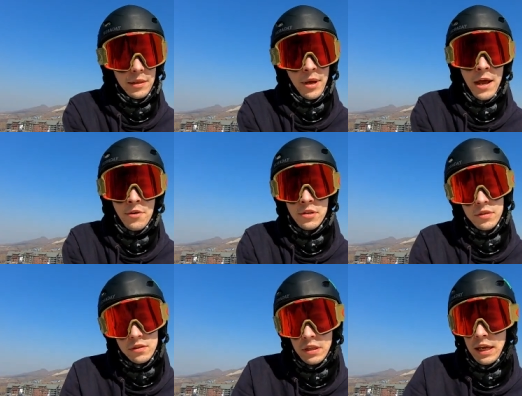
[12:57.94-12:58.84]
them out.
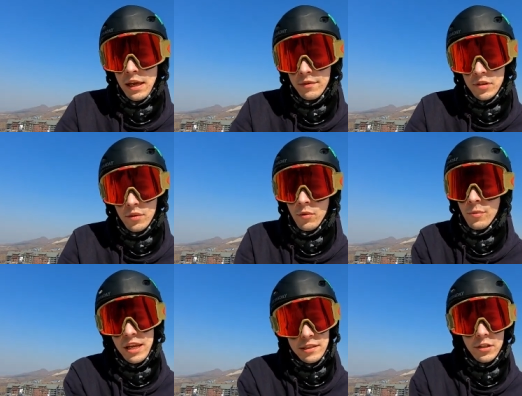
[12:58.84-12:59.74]
They have some
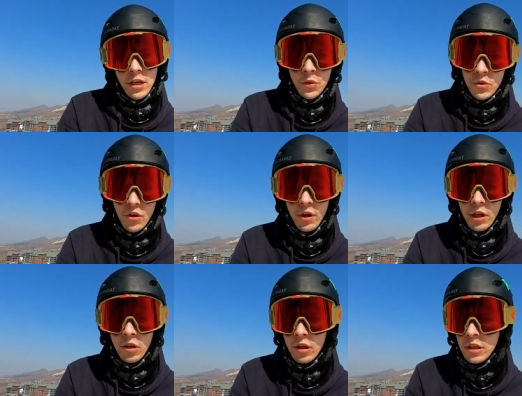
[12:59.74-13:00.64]
amazing channels
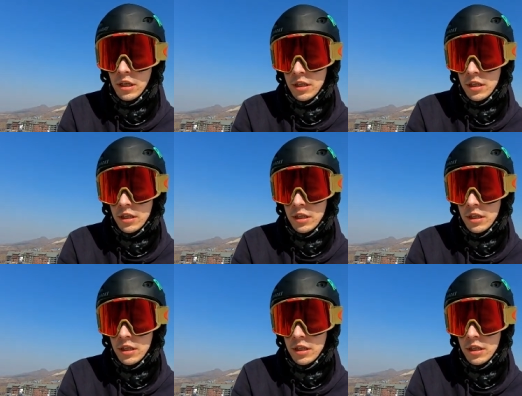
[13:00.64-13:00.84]
going on.